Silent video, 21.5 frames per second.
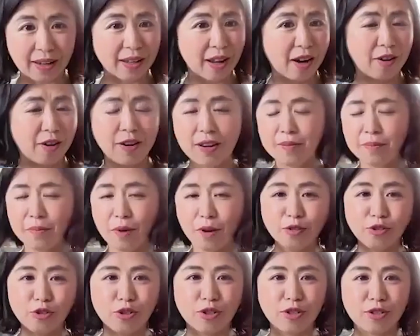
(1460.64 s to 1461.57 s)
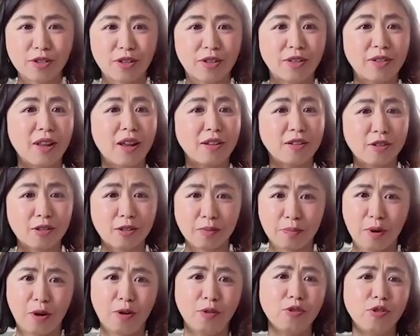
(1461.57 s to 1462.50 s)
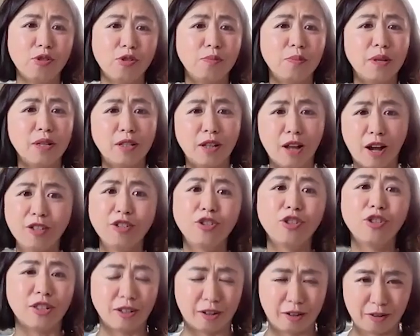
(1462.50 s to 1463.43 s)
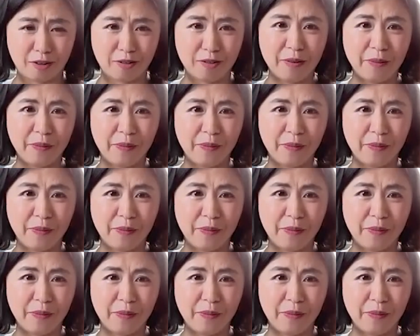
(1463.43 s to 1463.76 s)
And our emotions are not supposed to be logical.